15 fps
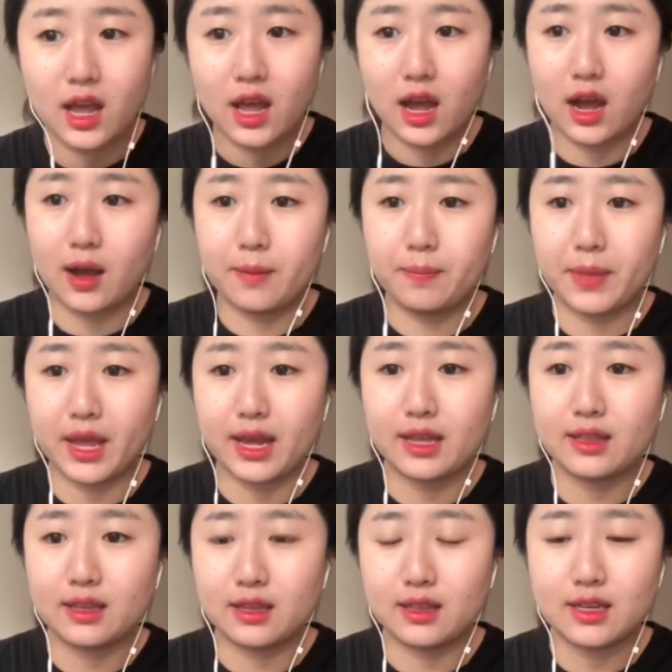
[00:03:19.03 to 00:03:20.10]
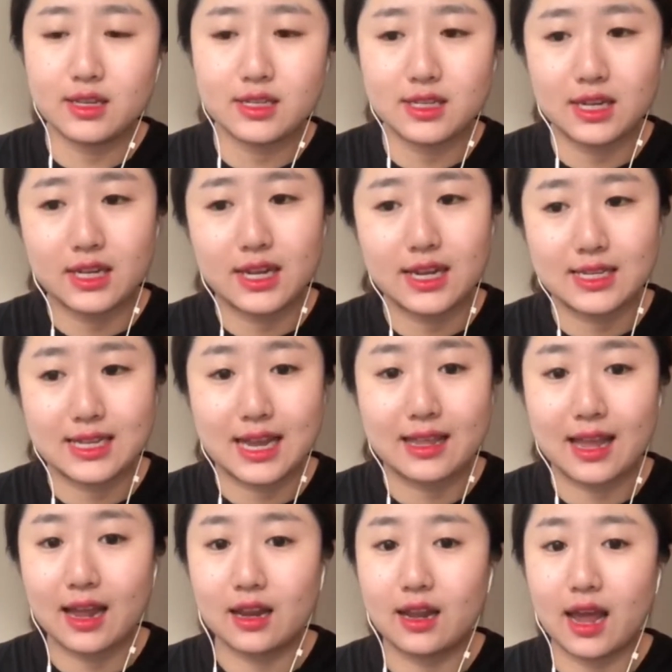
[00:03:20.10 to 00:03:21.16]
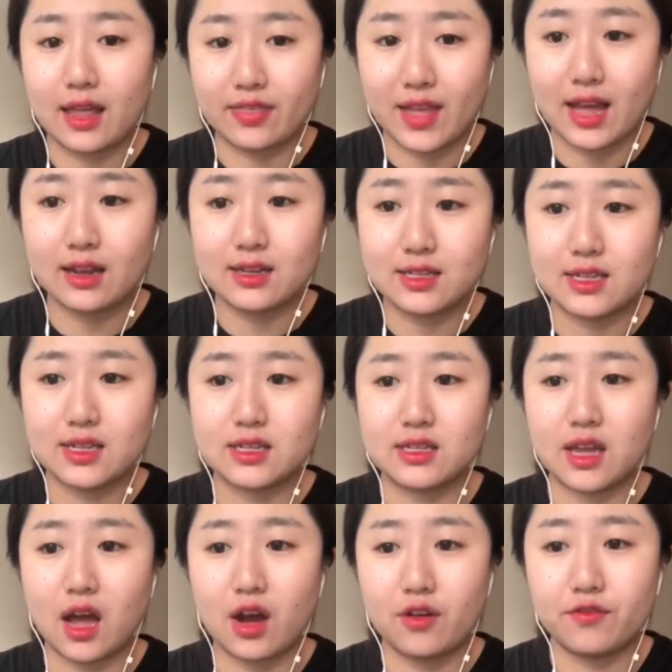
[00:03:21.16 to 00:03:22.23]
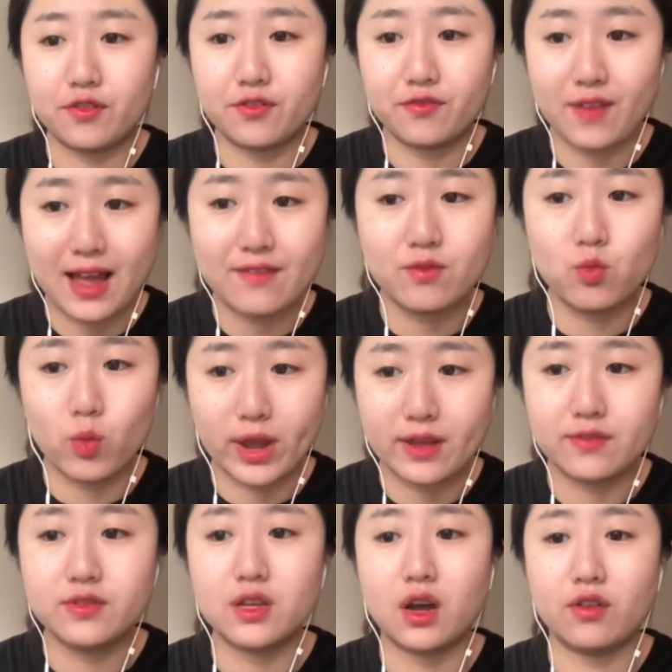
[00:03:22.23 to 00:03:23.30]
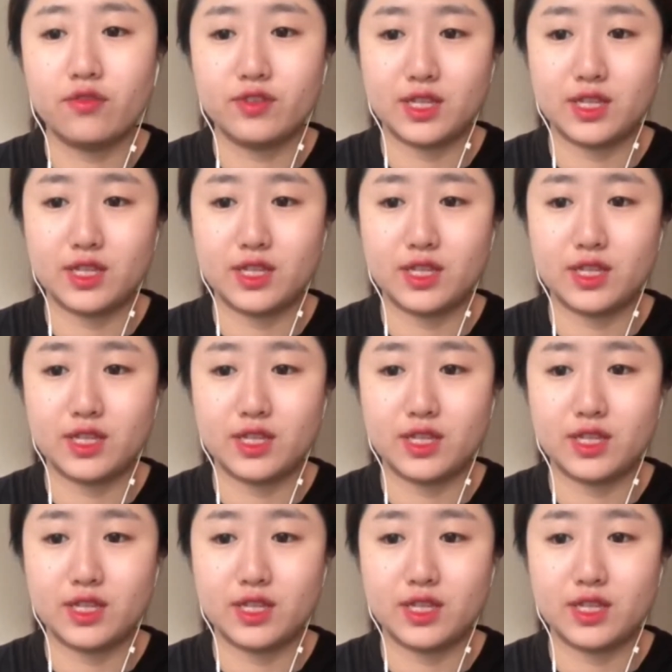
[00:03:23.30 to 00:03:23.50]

And this study is an analysis of 5 waves of